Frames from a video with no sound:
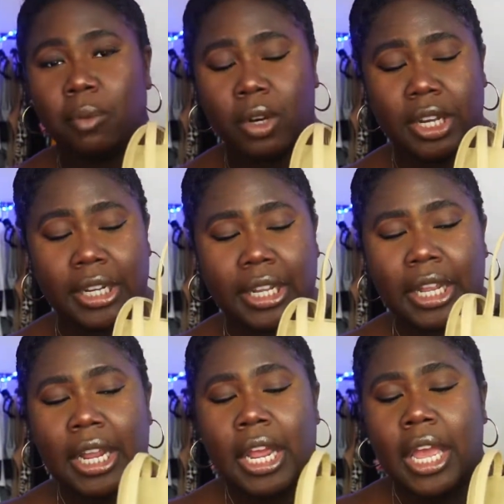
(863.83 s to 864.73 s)
one,
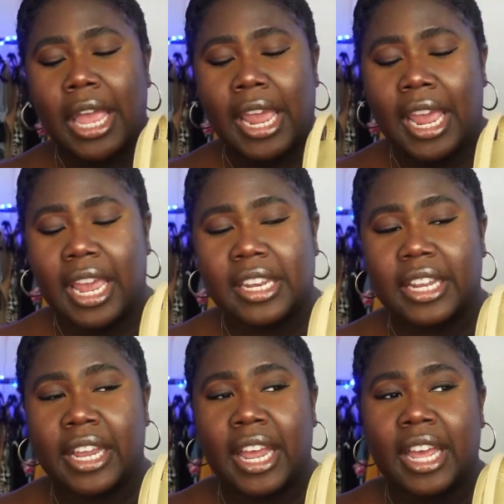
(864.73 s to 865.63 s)
and
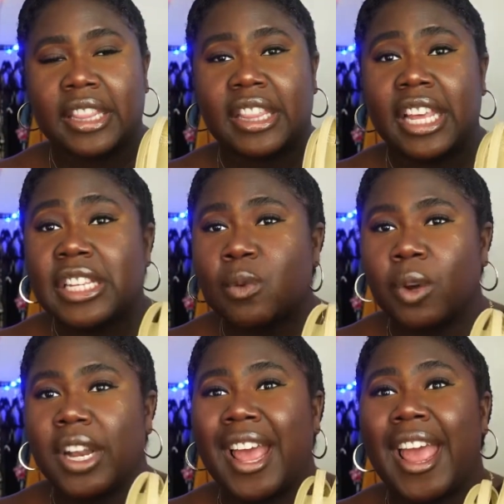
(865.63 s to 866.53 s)
this
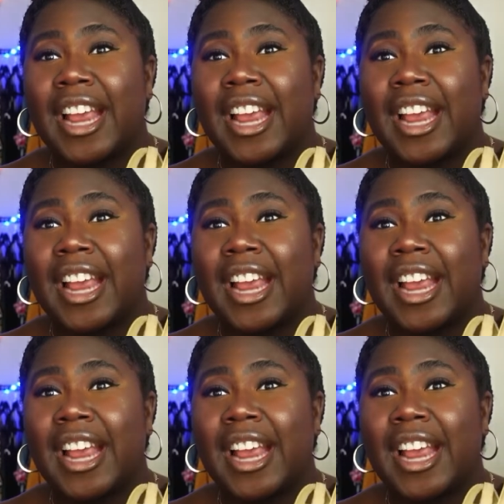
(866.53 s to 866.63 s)
one I